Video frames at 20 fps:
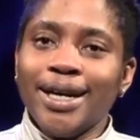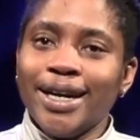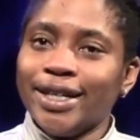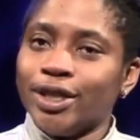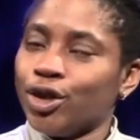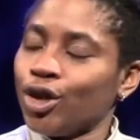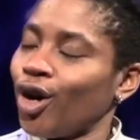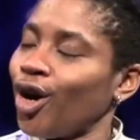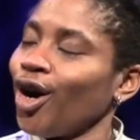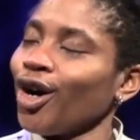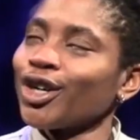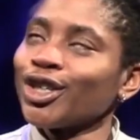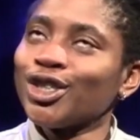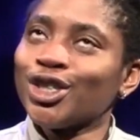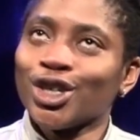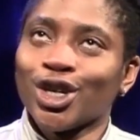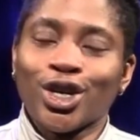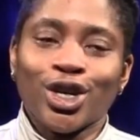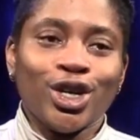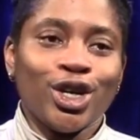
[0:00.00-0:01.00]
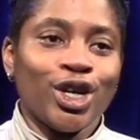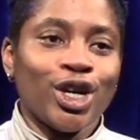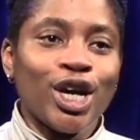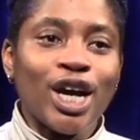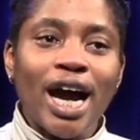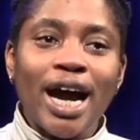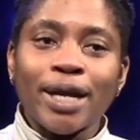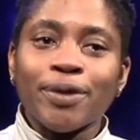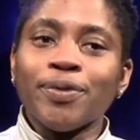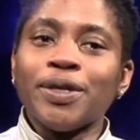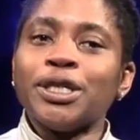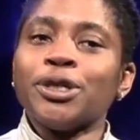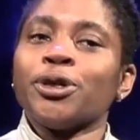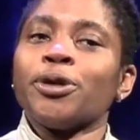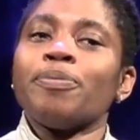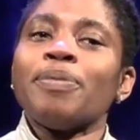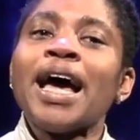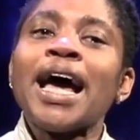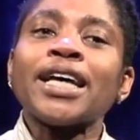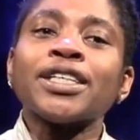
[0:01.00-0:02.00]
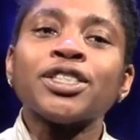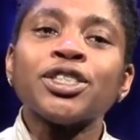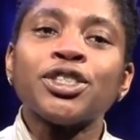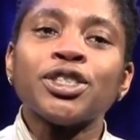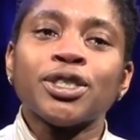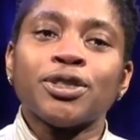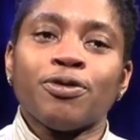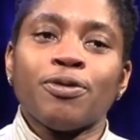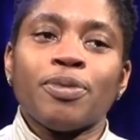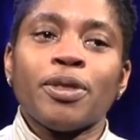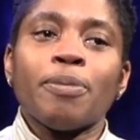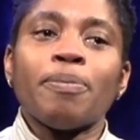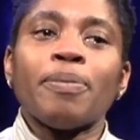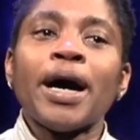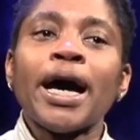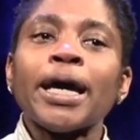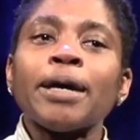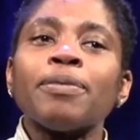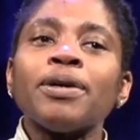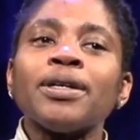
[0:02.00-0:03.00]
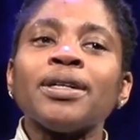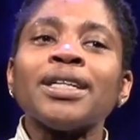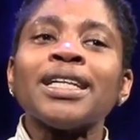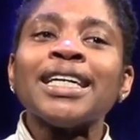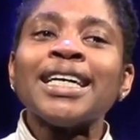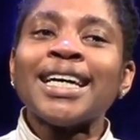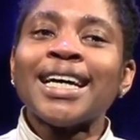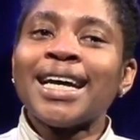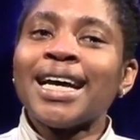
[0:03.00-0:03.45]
I talk to her, I read her passages from the Bible,